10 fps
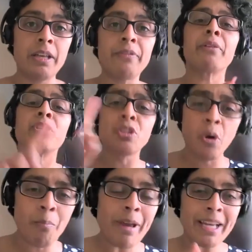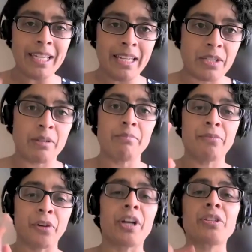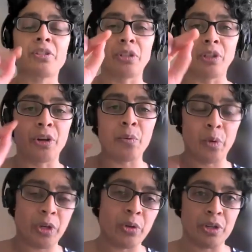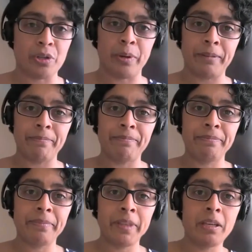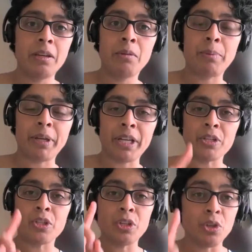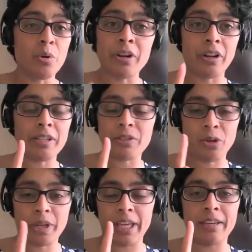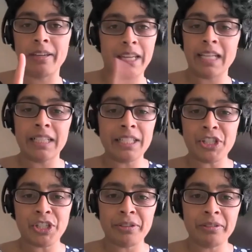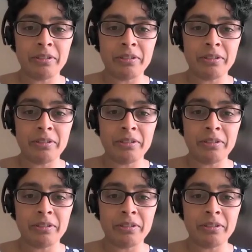There is no mechanism for us to learn what you're doing because you are not talking in English.